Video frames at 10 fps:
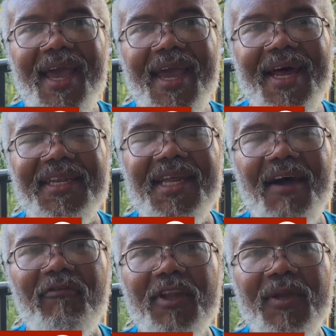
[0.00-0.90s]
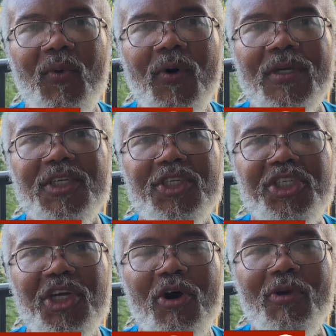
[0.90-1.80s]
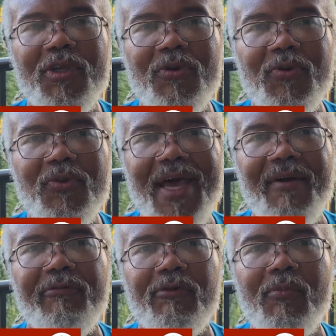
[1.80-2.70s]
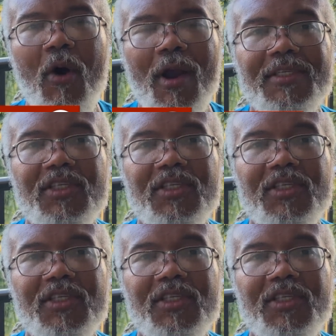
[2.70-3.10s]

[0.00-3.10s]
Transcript: and I definitely want to show you that fruit market.